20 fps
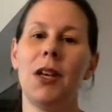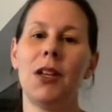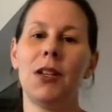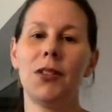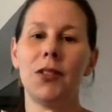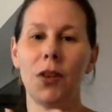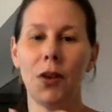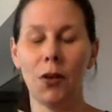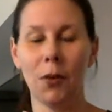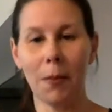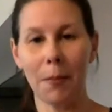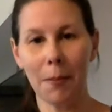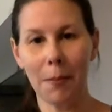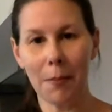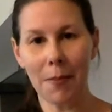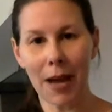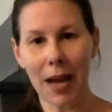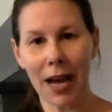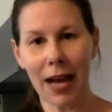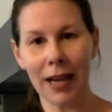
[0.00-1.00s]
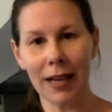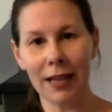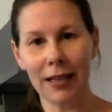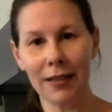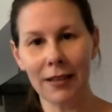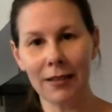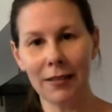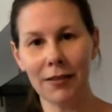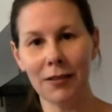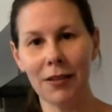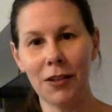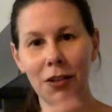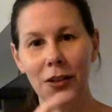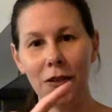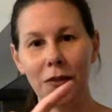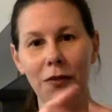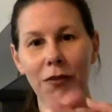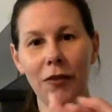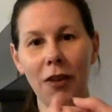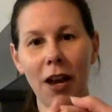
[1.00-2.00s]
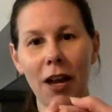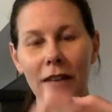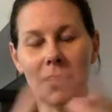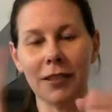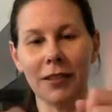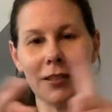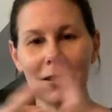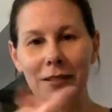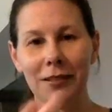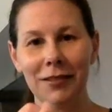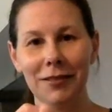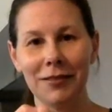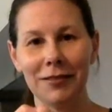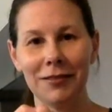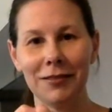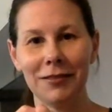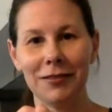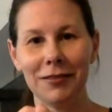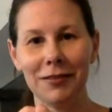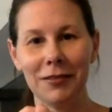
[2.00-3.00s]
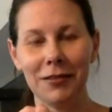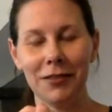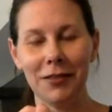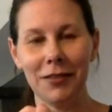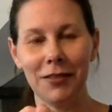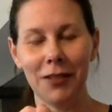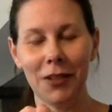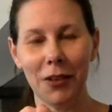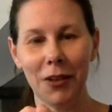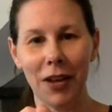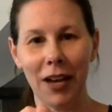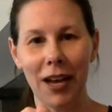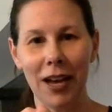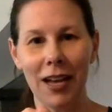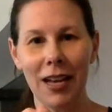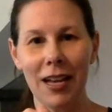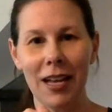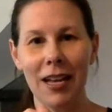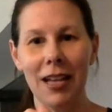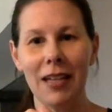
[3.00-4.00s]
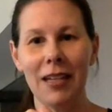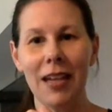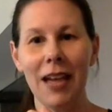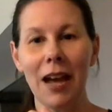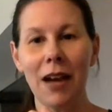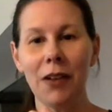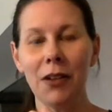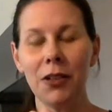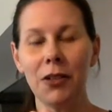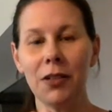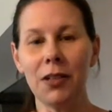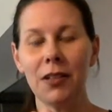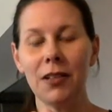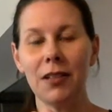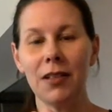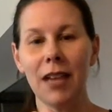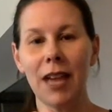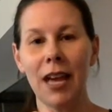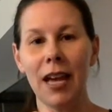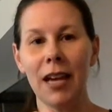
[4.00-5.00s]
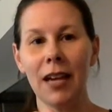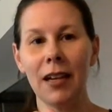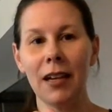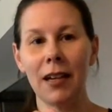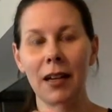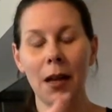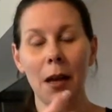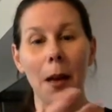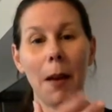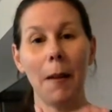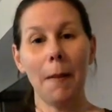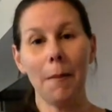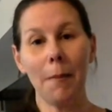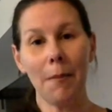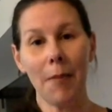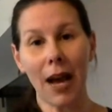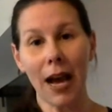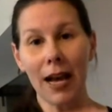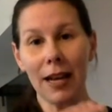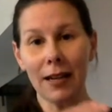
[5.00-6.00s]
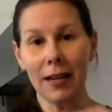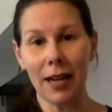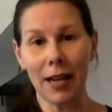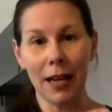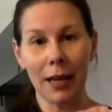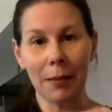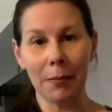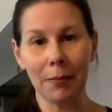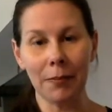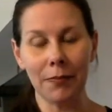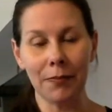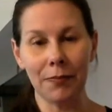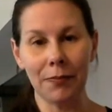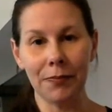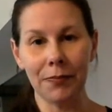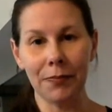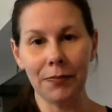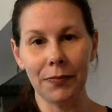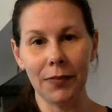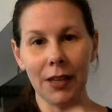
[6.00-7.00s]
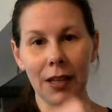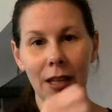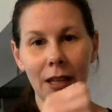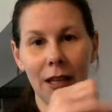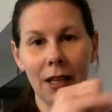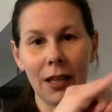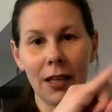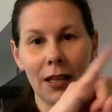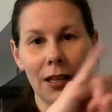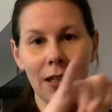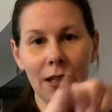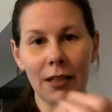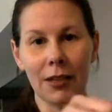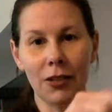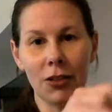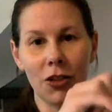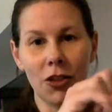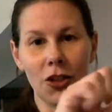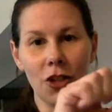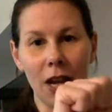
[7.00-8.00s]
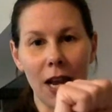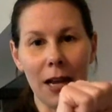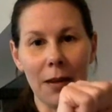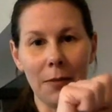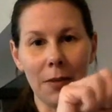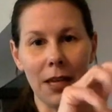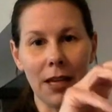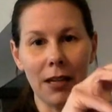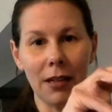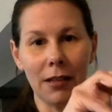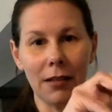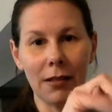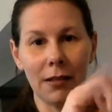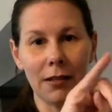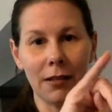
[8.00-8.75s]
So my friend. Okay, now you can say my name is Jamie.